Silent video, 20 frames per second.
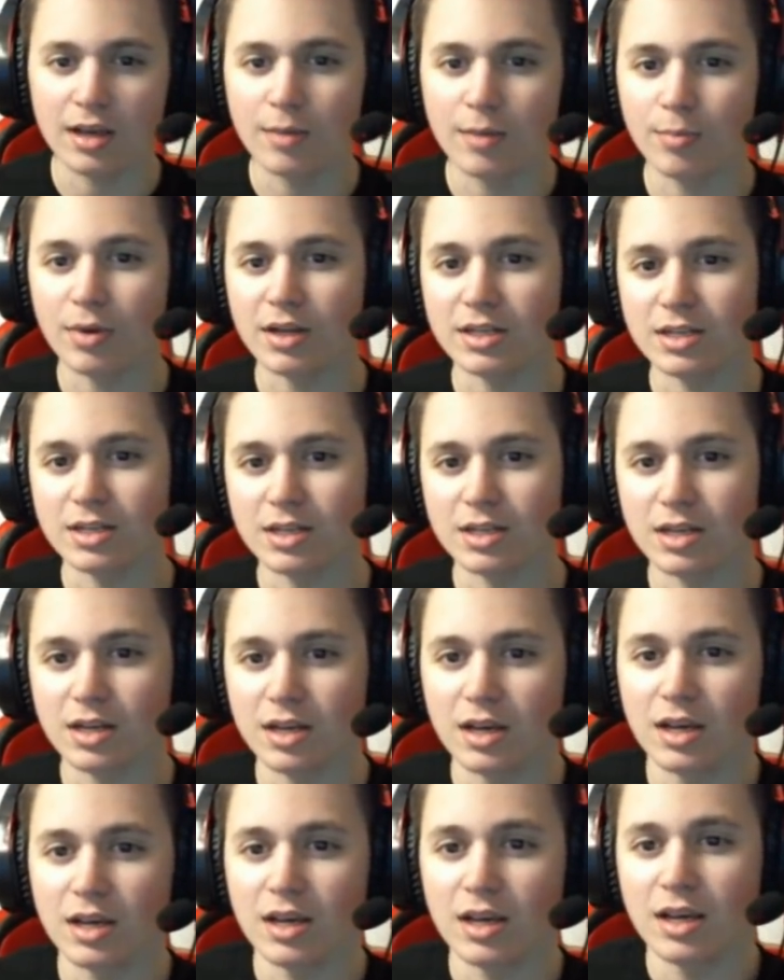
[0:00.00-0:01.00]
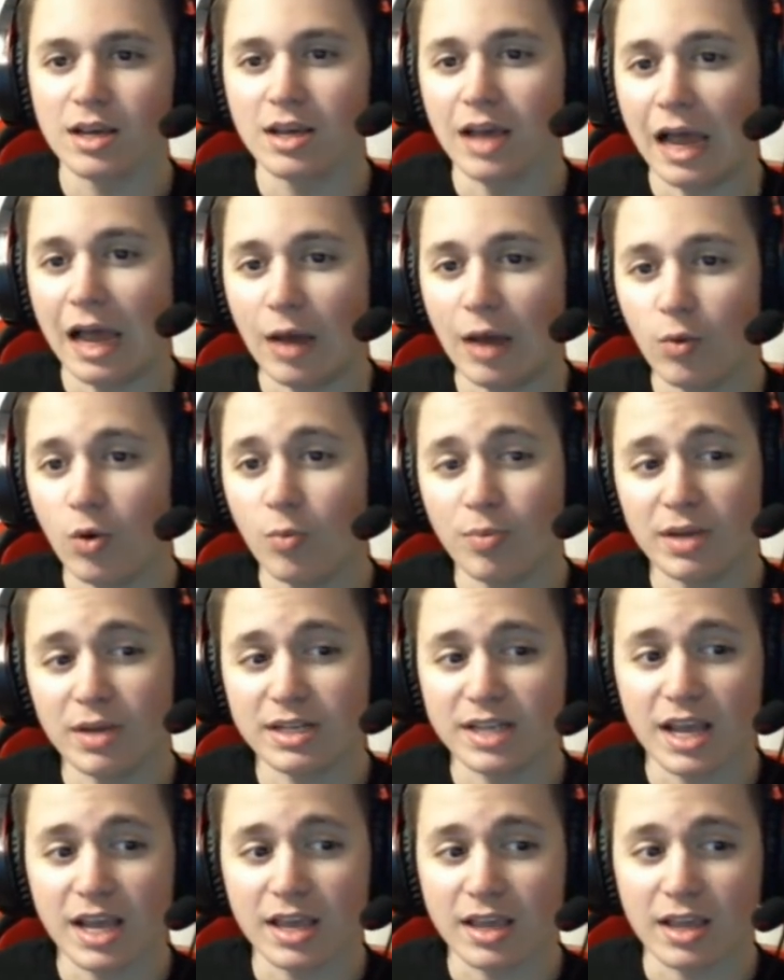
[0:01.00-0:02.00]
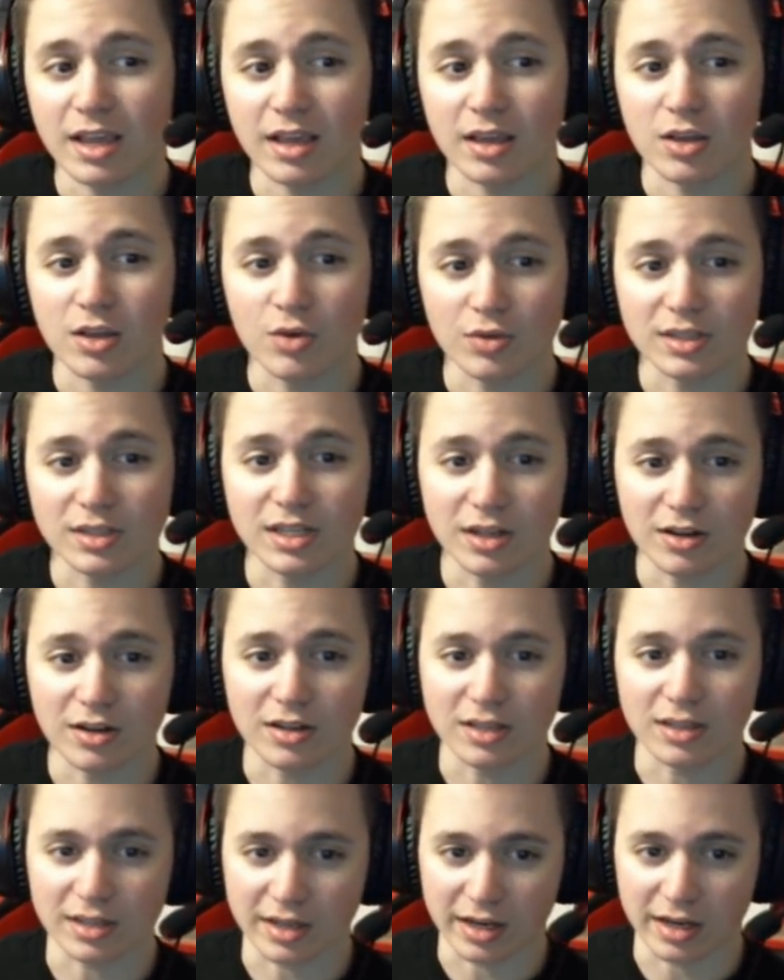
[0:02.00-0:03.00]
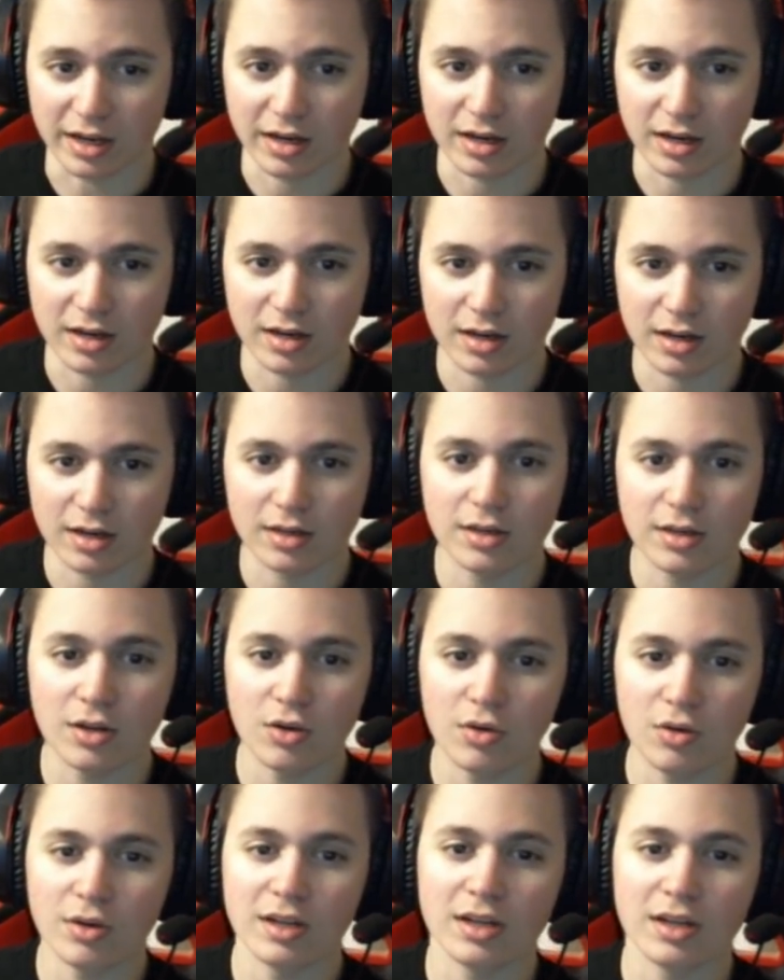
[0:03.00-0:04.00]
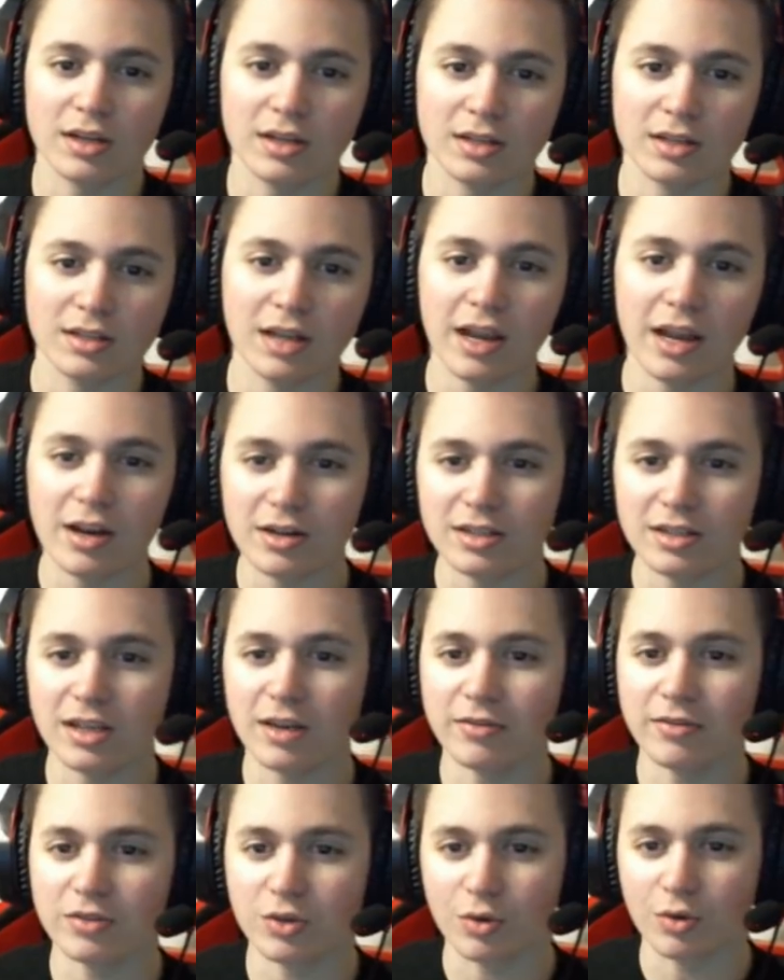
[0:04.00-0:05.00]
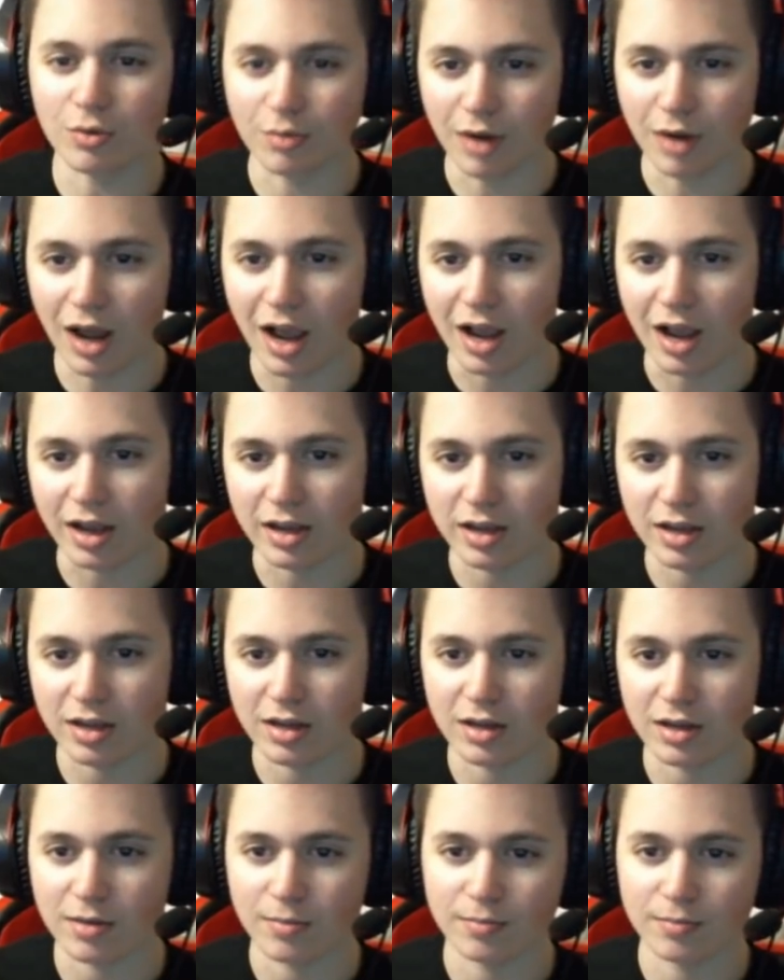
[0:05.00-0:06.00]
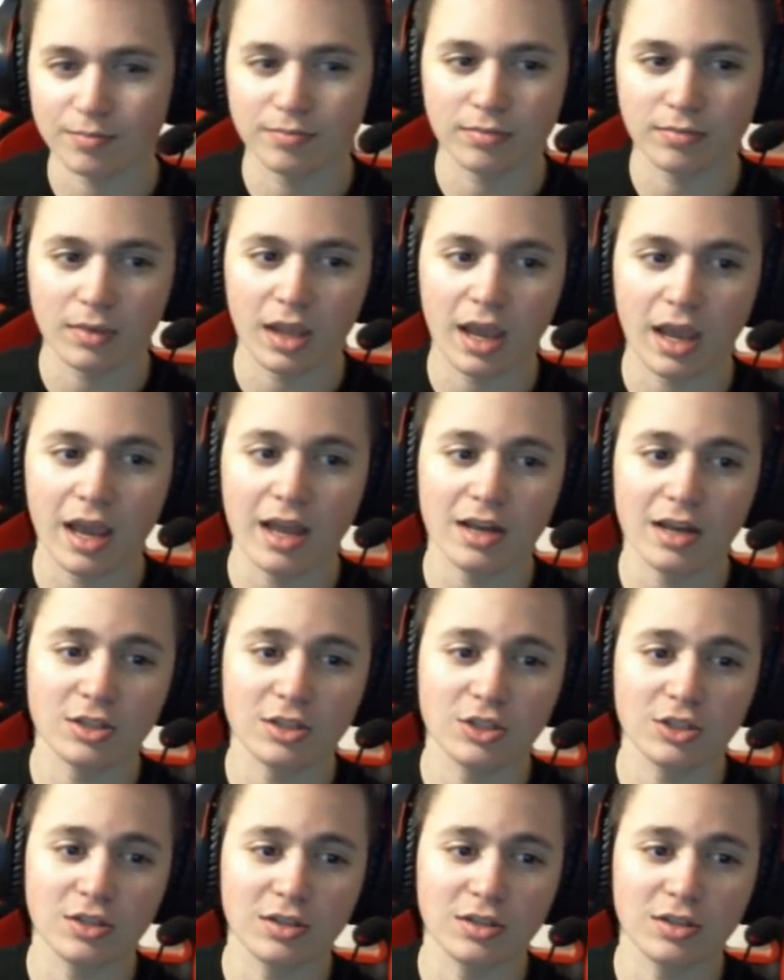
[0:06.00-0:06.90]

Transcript: but I won't be taking you seriously. Dude, tie yourself to a rock and